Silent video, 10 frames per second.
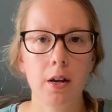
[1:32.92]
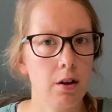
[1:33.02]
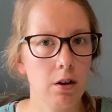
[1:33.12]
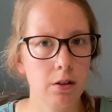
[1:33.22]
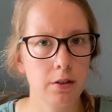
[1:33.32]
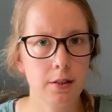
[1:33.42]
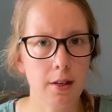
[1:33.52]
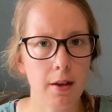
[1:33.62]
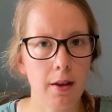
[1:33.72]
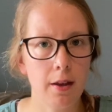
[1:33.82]
can't
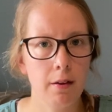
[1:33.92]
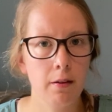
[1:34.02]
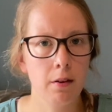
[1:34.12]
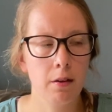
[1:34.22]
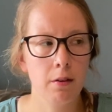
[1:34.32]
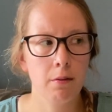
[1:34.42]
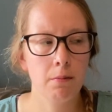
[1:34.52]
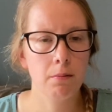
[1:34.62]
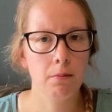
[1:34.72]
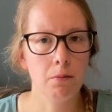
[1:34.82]
see
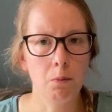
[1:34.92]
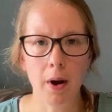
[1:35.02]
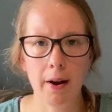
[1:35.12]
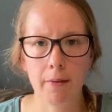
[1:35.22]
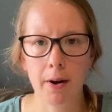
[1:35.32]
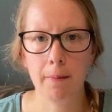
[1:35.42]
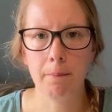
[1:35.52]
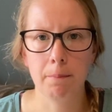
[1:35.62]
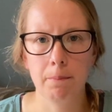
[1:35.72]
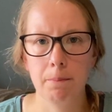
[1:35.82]
where
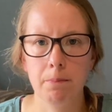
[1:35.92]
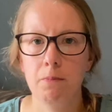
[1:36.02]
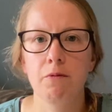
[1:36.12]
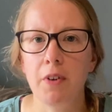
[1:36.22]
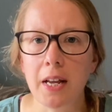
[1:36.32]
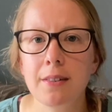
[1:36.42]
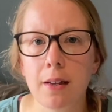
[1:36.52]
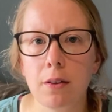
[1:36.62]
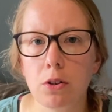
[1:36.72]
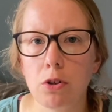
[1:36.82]
I'm
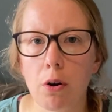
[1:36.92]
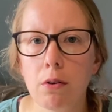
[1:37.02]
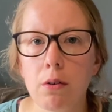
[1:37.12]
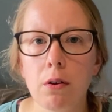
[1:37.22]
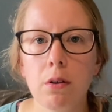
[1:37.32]
facing the dog.